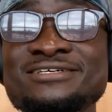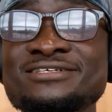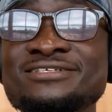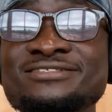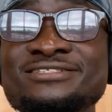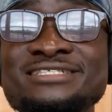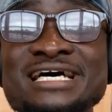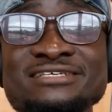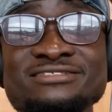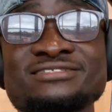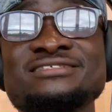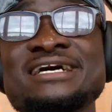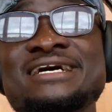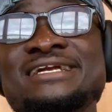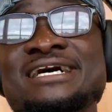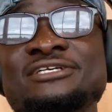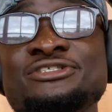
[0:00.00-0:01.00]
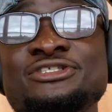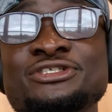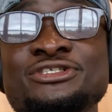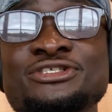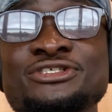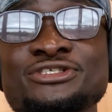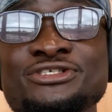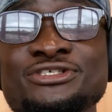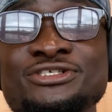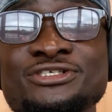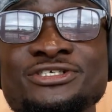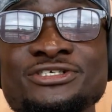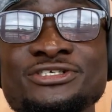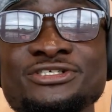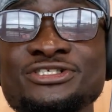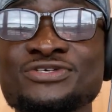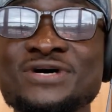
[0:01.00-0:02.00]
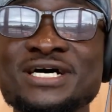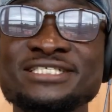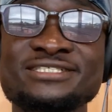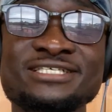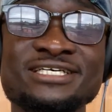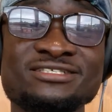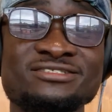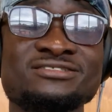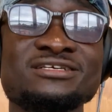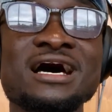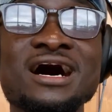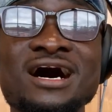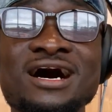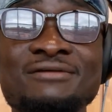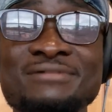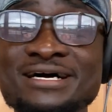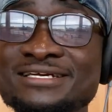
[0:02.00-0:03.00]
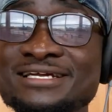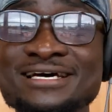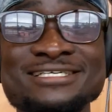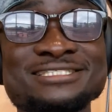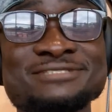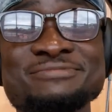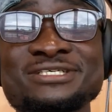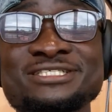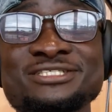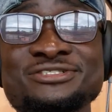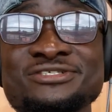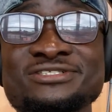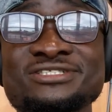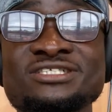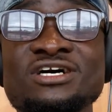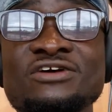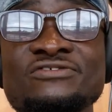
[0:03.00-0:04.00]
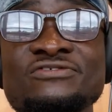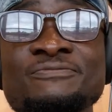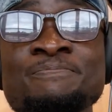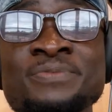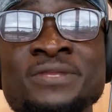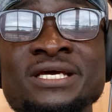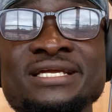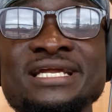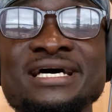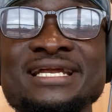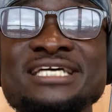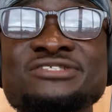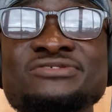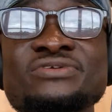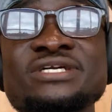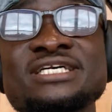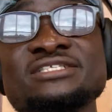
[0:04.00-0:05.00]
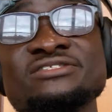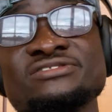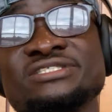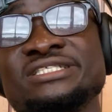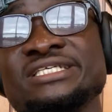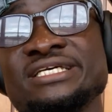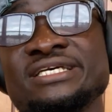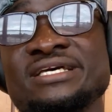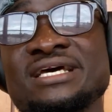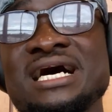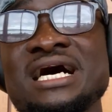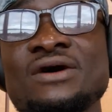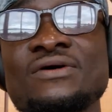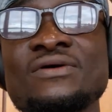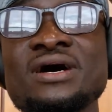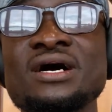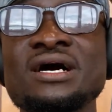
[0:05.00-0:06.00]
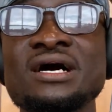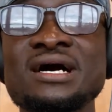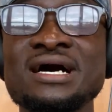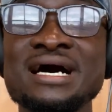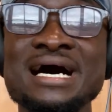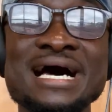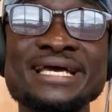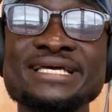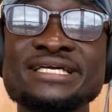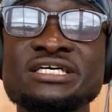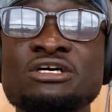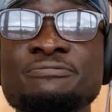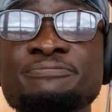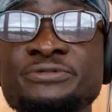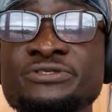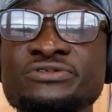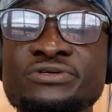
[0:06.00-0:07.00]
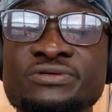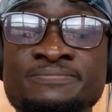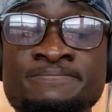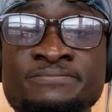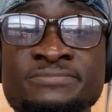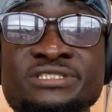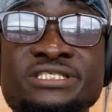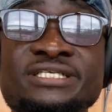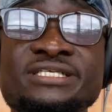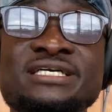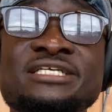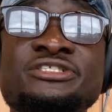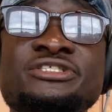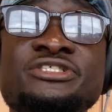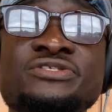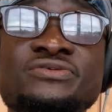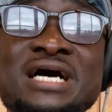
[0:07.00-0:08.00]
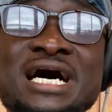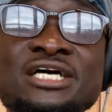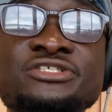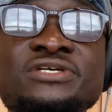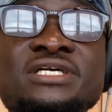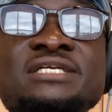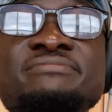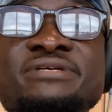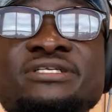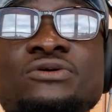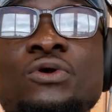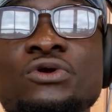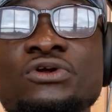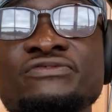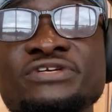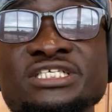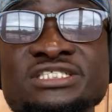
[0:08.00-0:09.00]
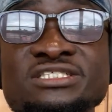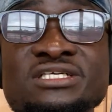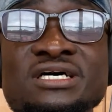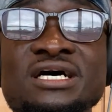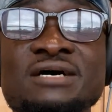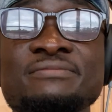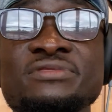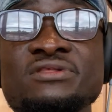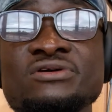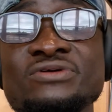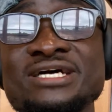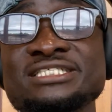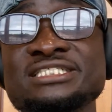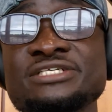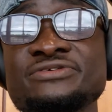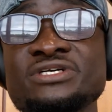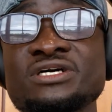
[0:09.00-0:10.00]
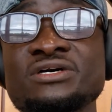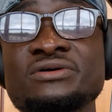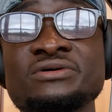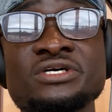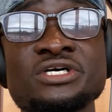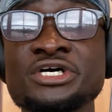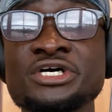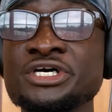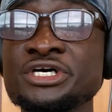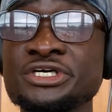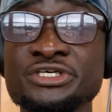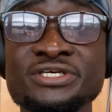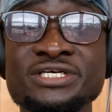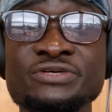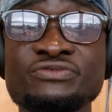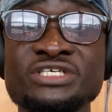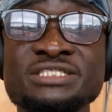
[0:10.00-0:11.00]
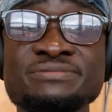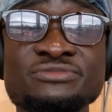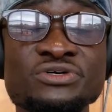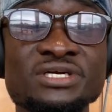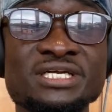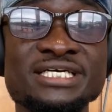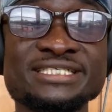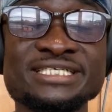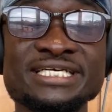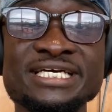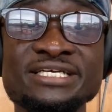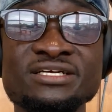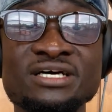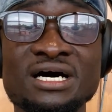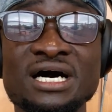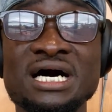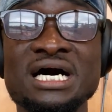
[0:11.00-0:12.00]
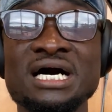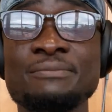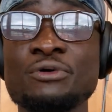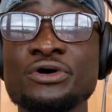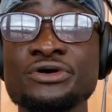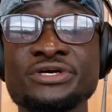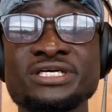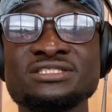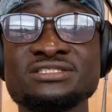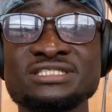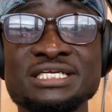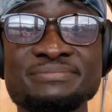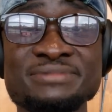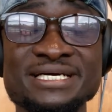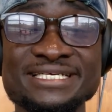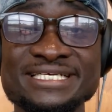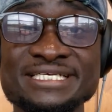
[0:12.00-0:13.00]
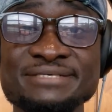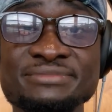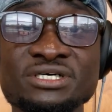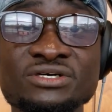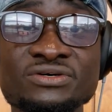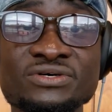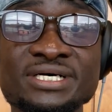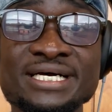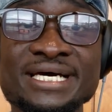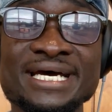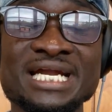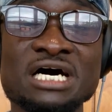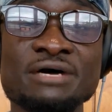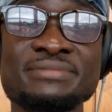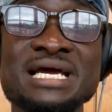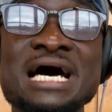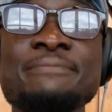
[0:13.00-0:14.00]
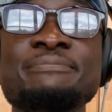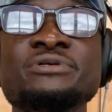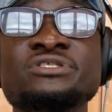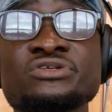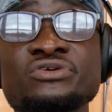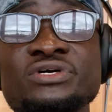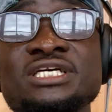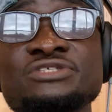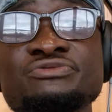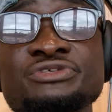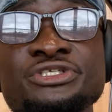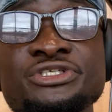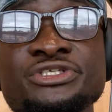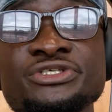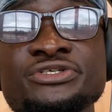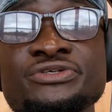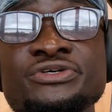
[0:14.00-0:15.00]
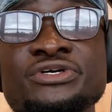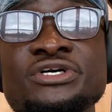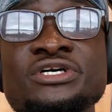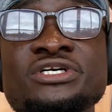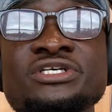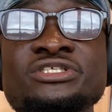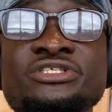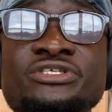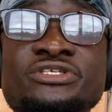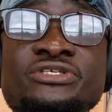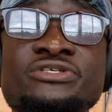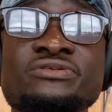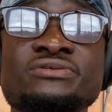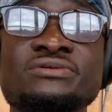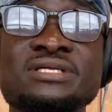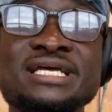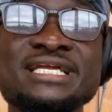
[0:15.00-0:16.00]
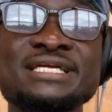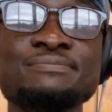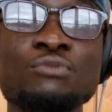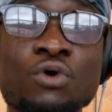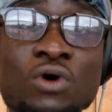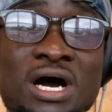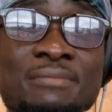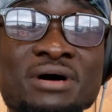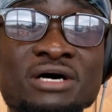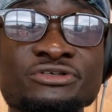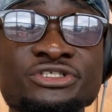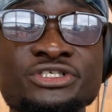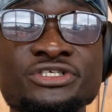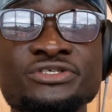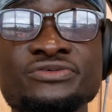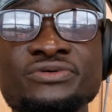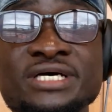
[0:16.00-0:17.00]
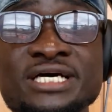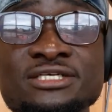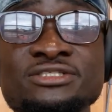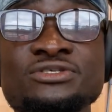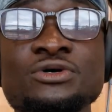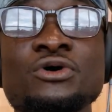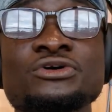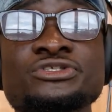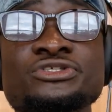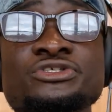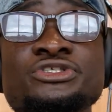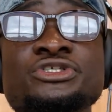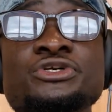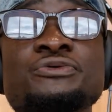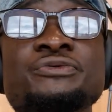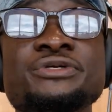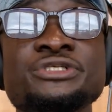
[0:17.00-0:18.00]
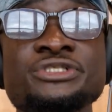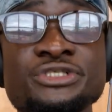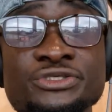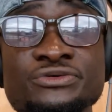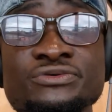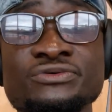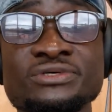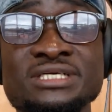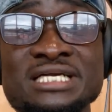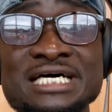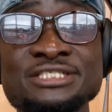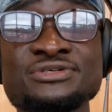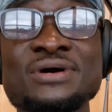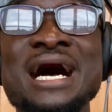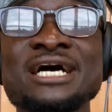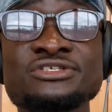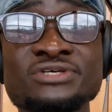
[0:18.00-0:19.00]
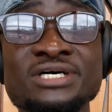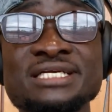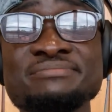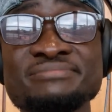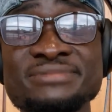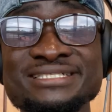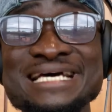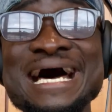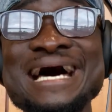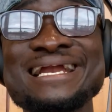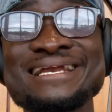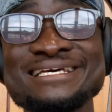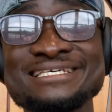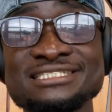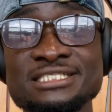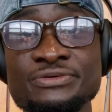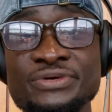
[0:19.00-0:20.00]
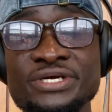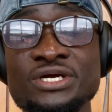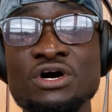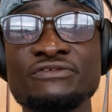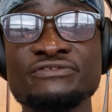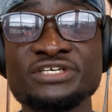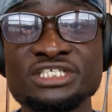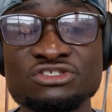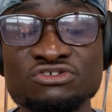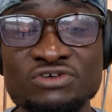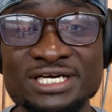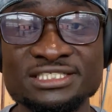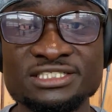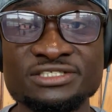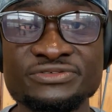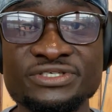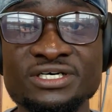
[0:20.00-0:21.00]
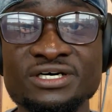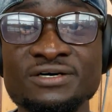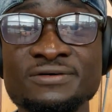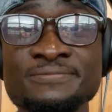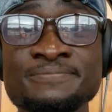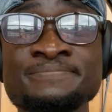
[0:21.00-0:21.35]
Chances are that you do. You are just underestimating yourself. Now, let's connect to see how I can help you see that you actually meet all of these criteria. You can reach me on LinkedIn or you can send me an email, and I'll be happy to connect with you to learn more about you and to also showing you that you actually meet at least 3 of these criteria.